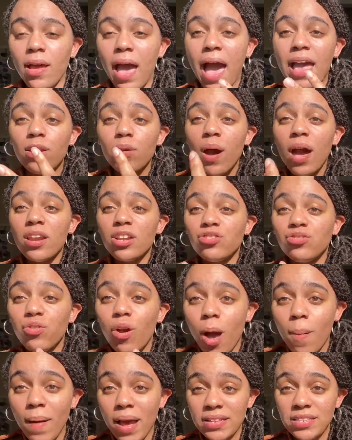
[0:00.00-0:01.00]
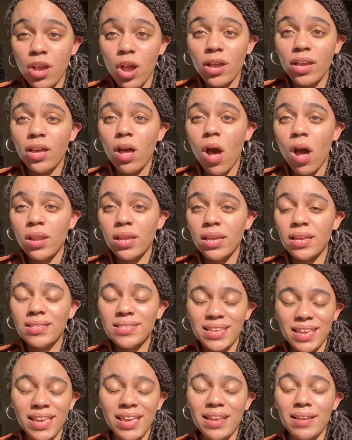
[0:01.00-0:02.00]
I know how to draw my target audience
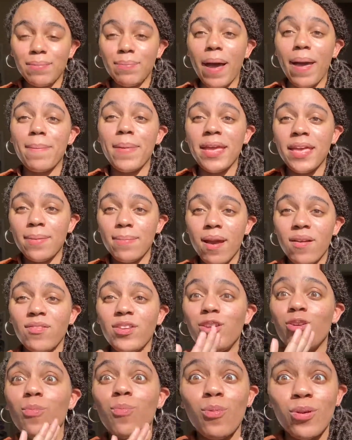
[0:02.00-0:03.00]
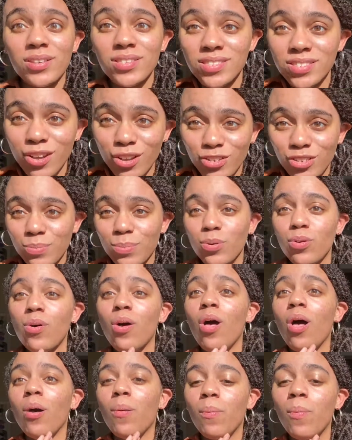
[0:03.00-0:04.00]
in by making my video more searchable,
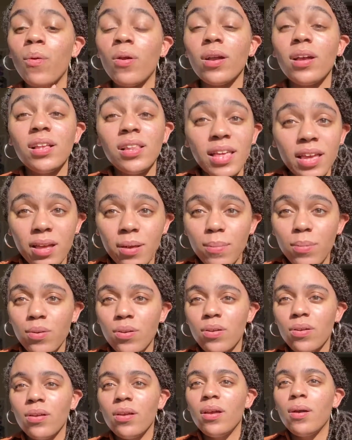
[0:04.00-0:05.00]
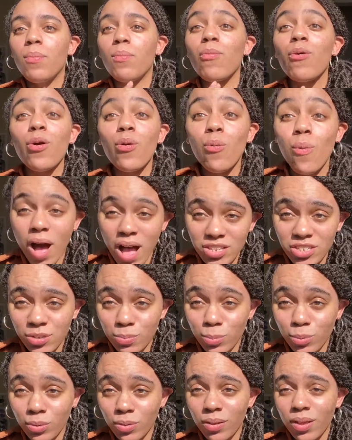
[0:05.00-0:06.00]
more clickable, more
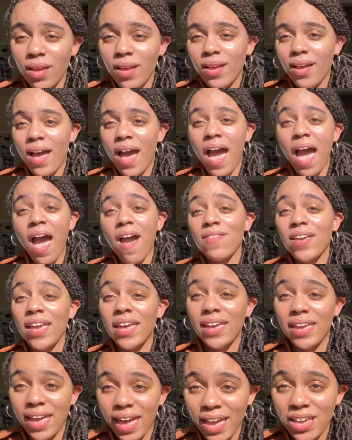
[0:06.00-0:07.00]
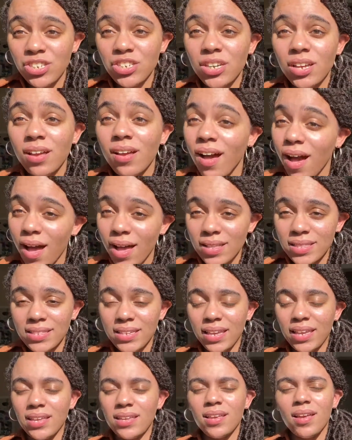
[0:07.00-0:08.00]
watchable. I have engaging
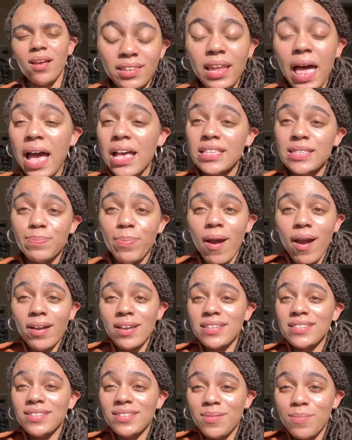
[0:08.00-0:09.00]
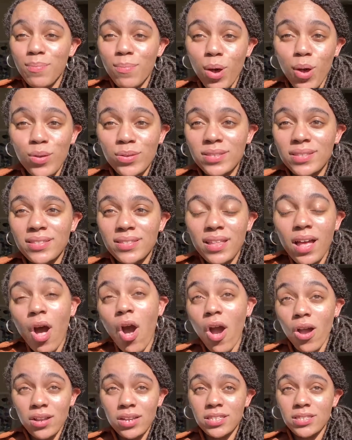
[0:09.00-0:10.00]
content. The last part is the
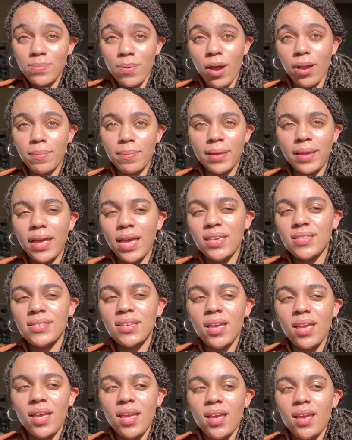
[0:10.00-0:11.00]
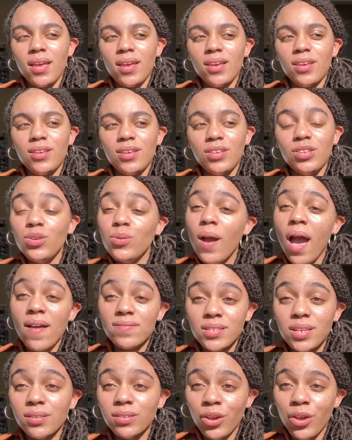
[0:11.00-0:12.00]
hardest part, because you have
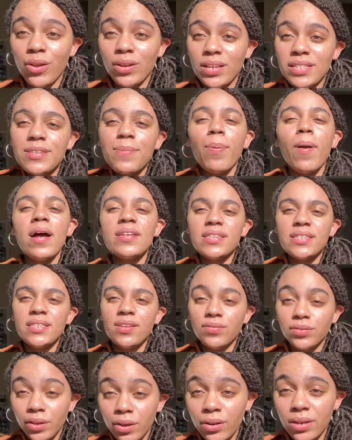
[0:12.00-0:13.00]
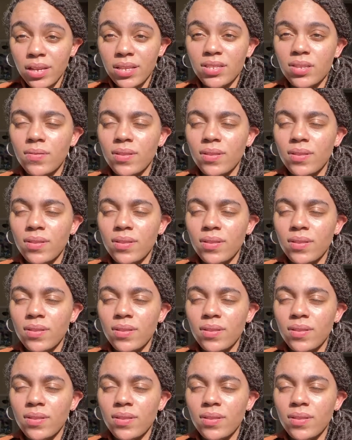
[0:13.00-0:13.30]
to learn. It's a process of learning too.